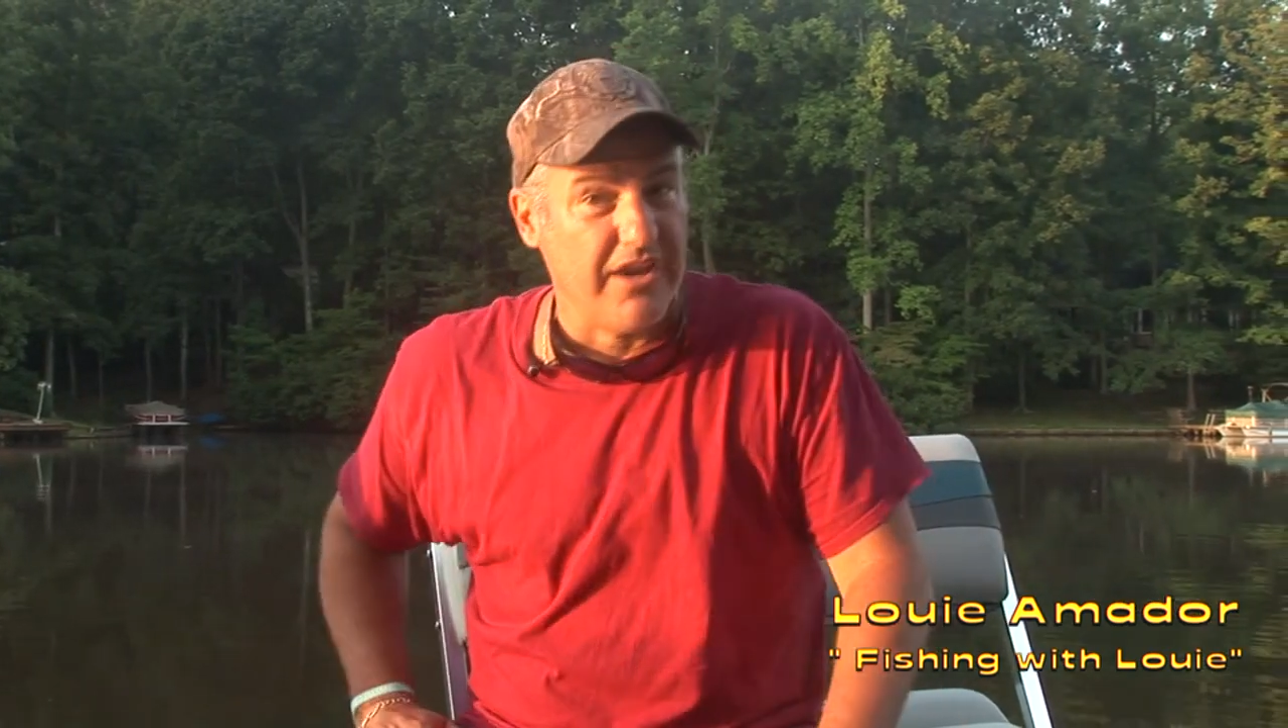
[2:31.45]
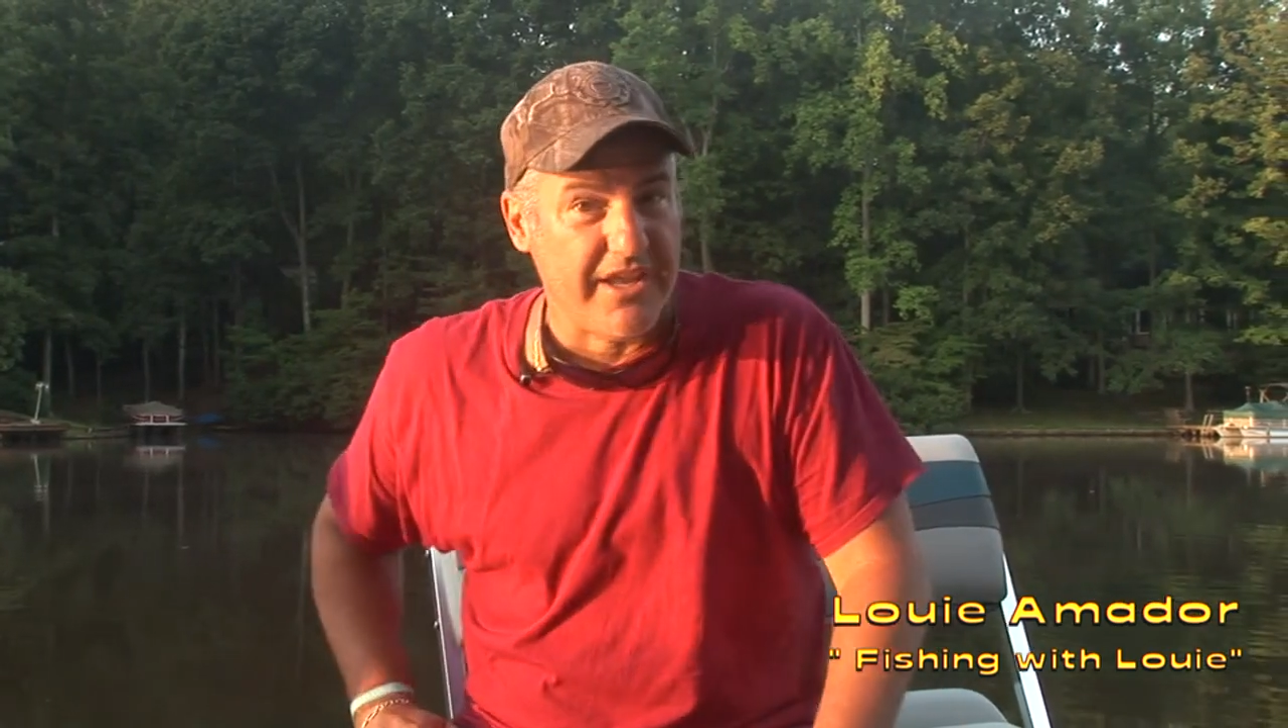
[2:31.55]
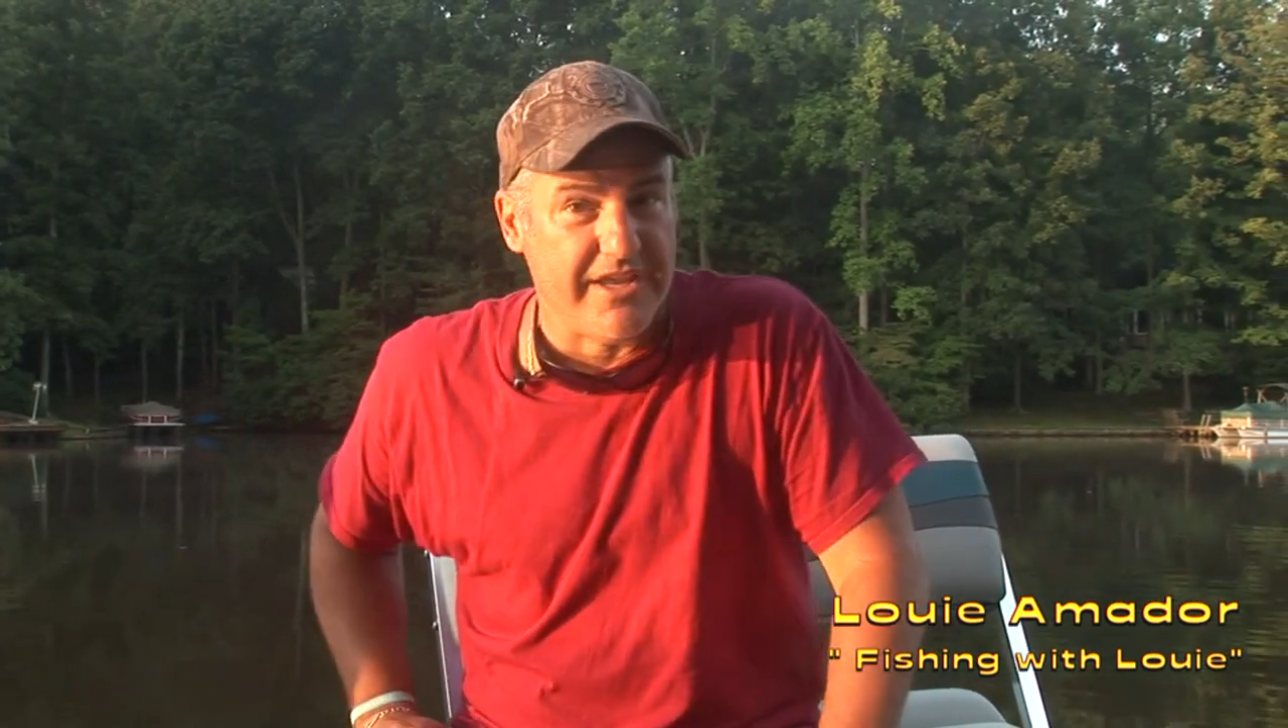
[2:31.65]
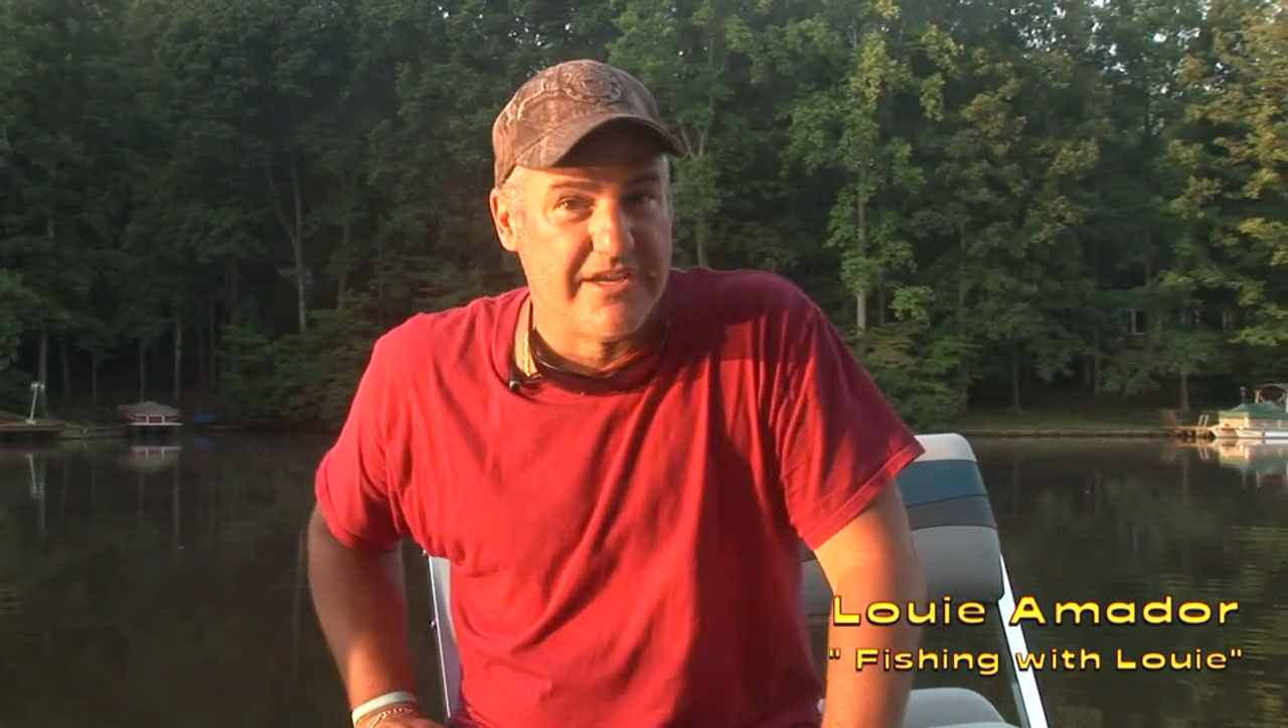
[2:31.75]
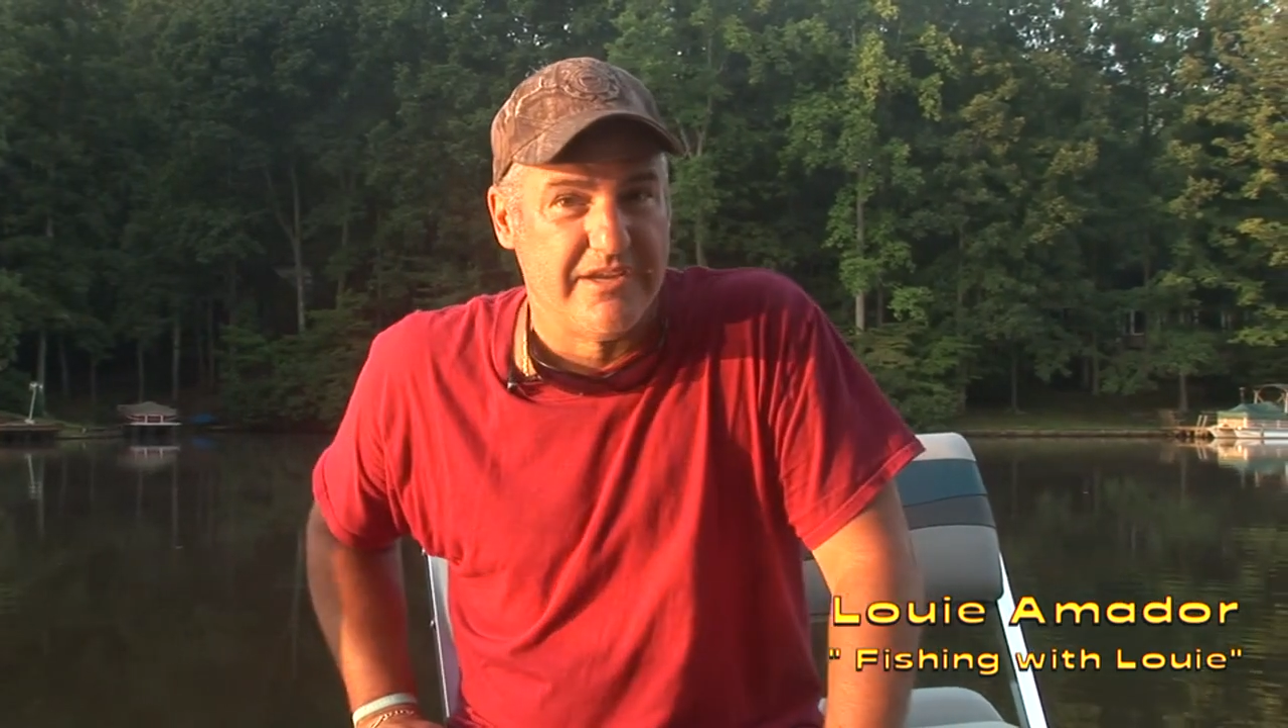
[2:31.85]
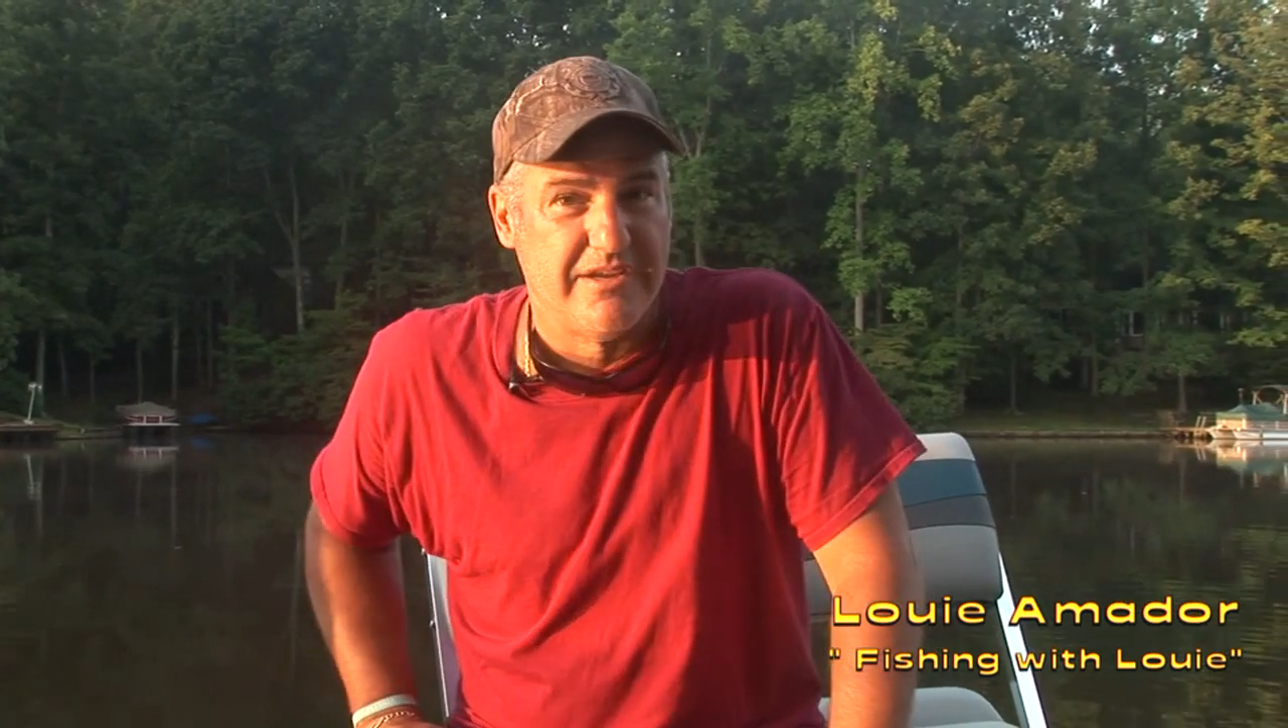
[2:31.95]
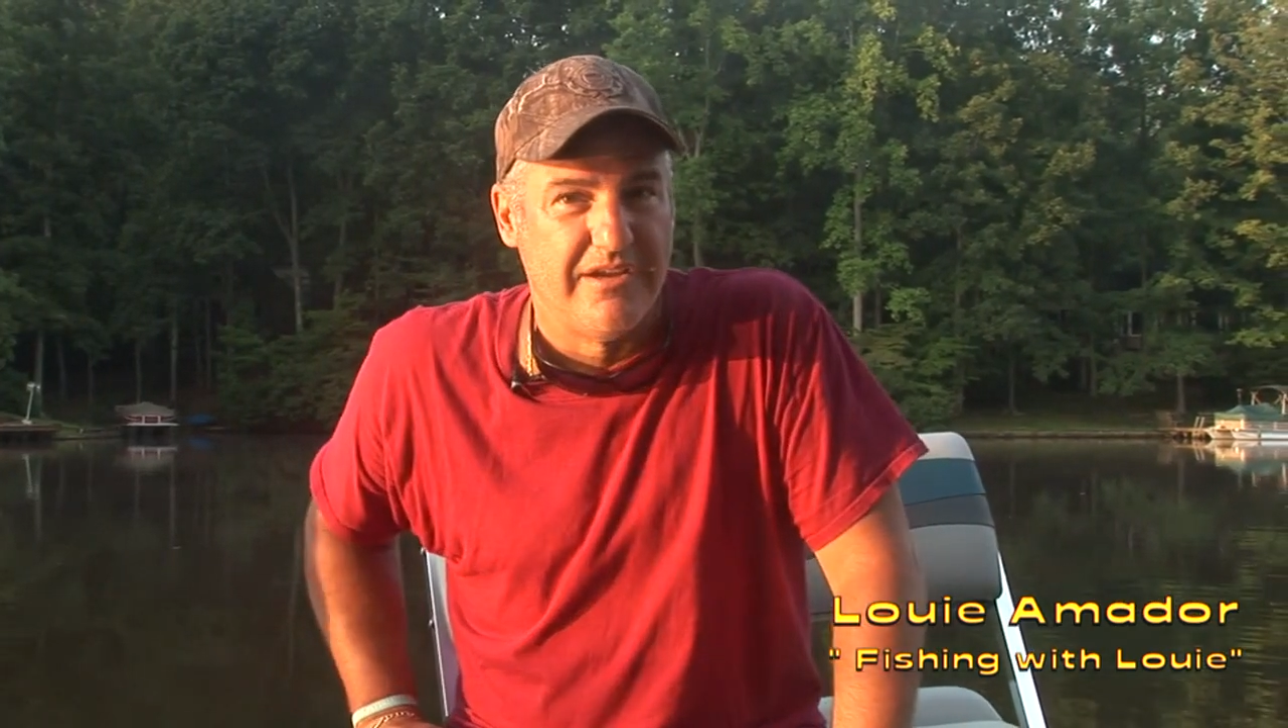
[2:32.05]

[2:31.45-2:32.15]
lake,